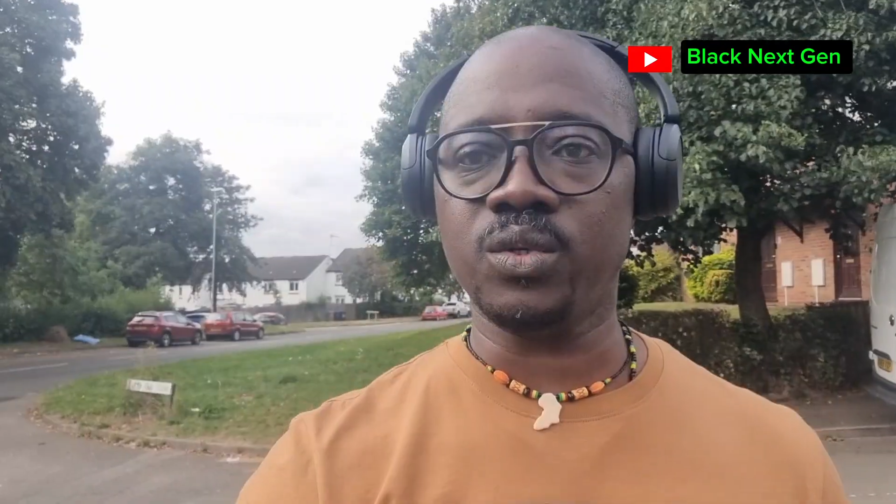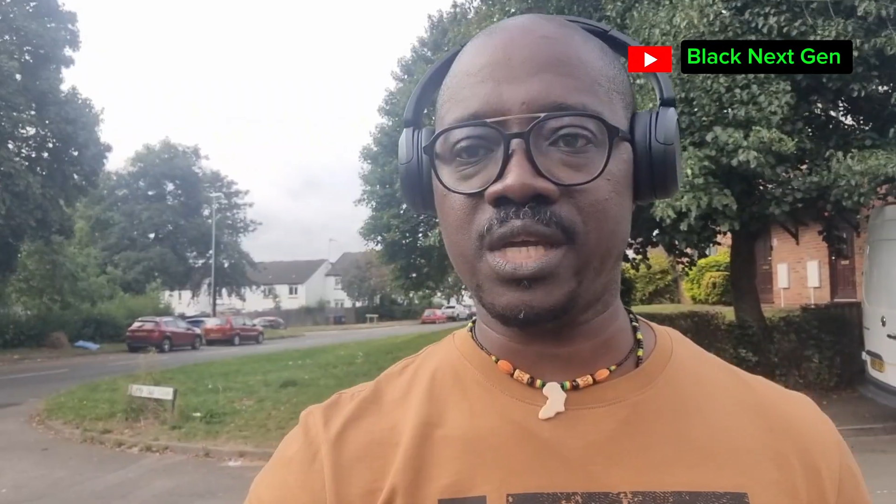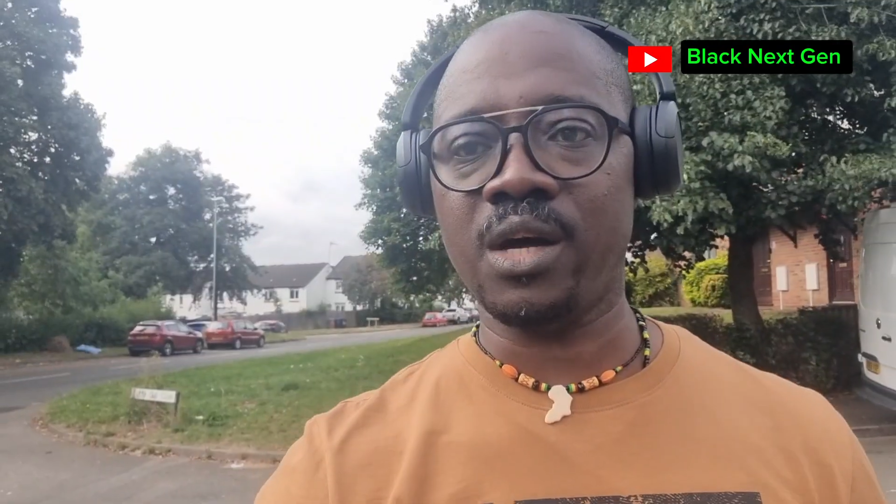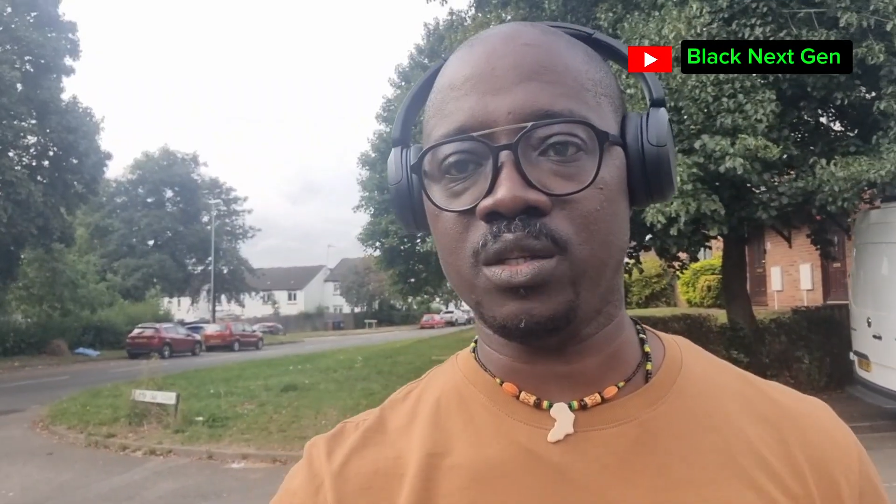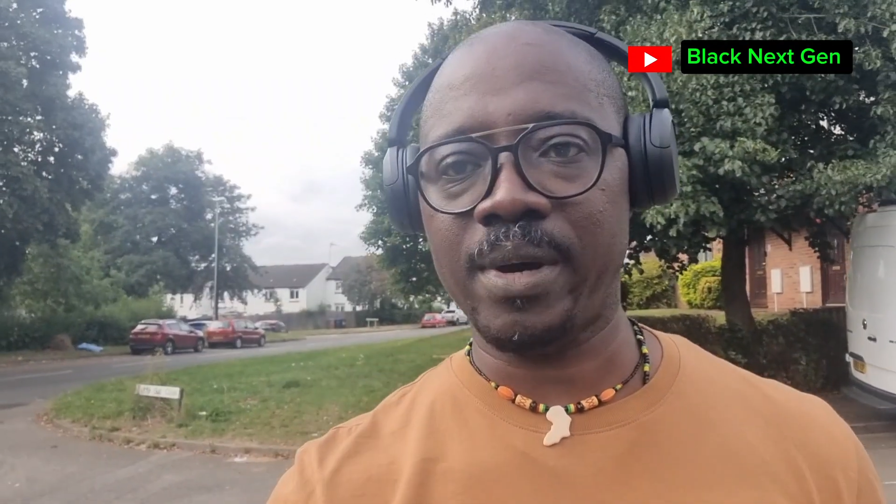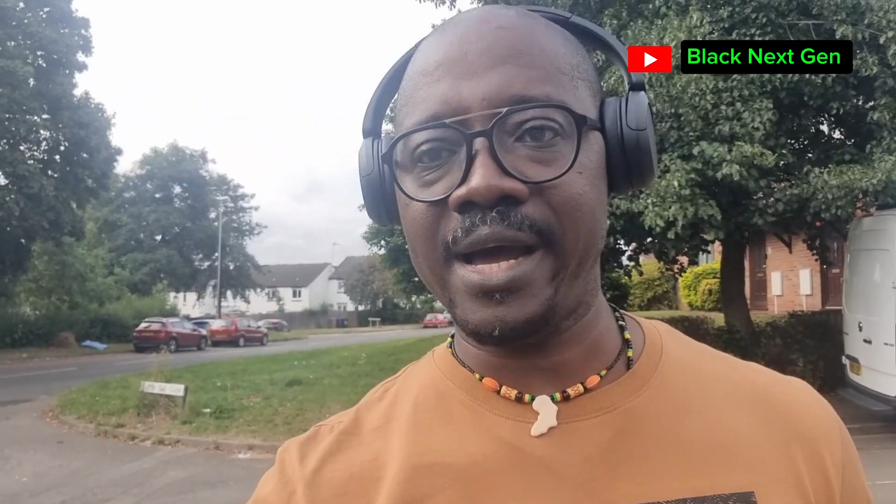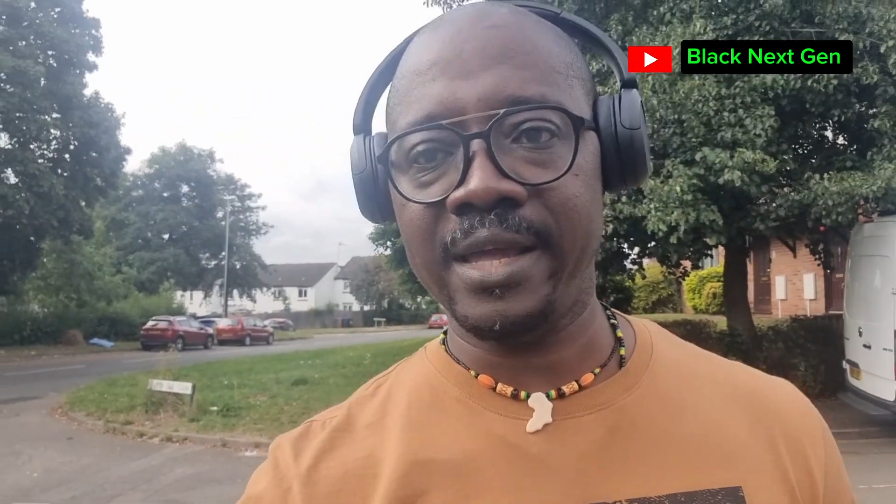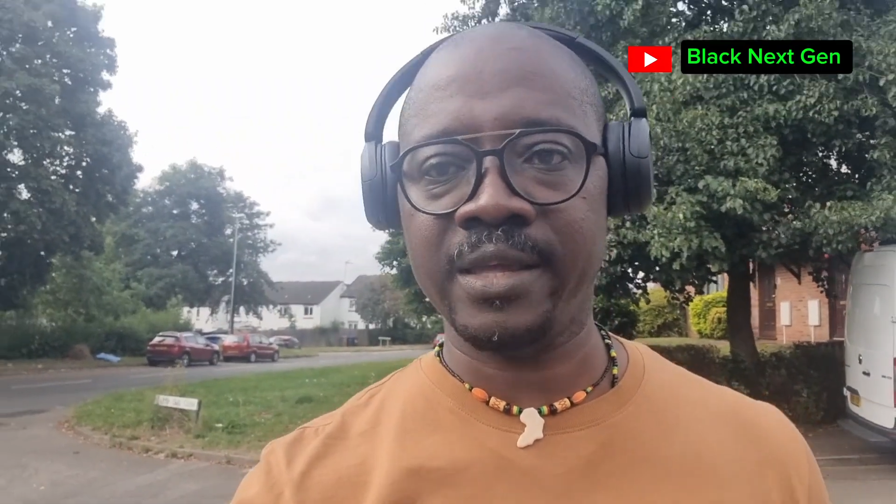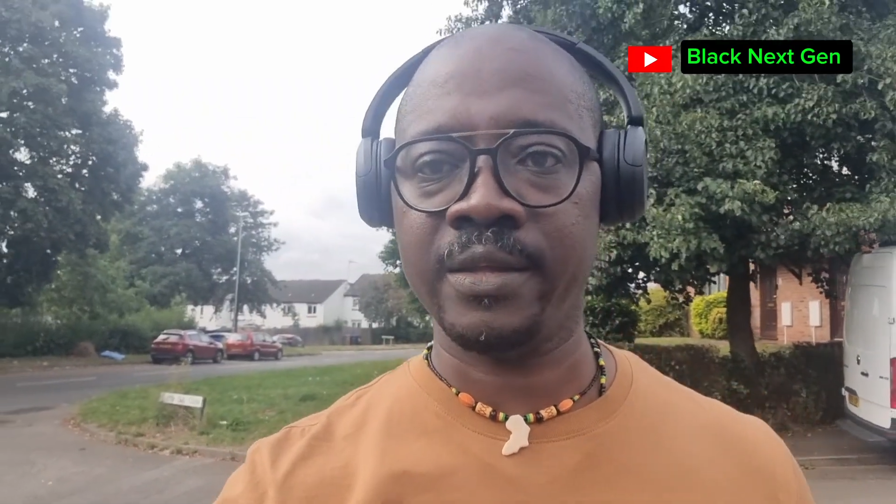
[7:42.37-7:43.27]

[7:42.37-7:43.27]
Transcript: held by